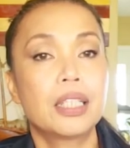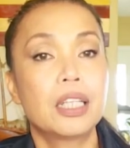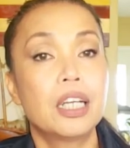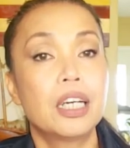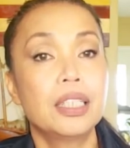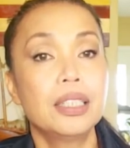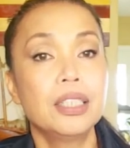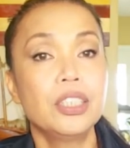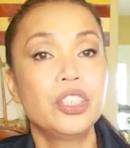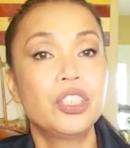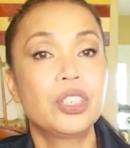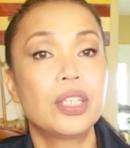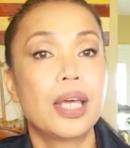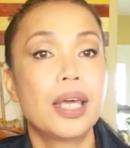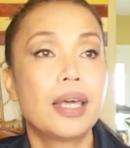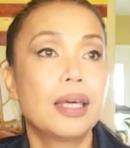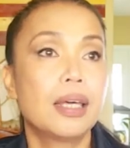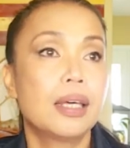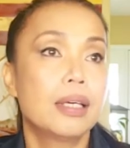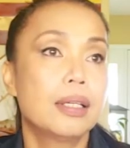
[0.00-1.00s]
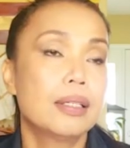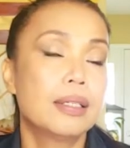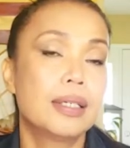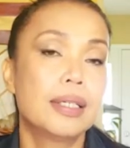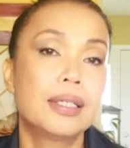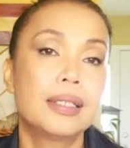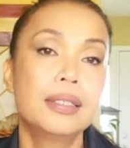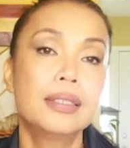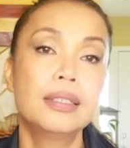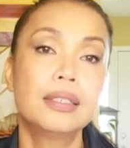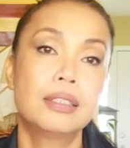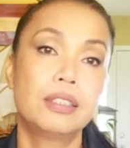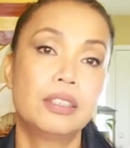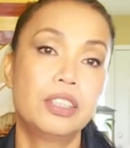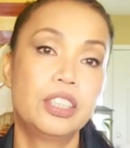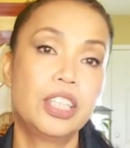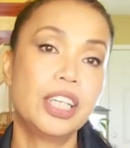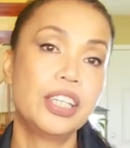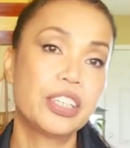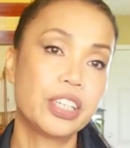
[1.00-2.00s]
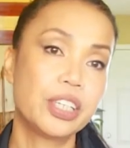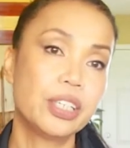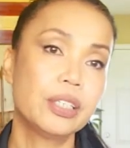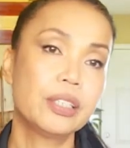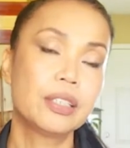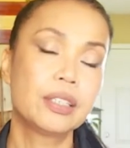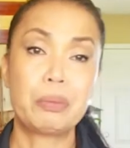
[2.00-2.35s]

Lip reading: lunch and a dinner.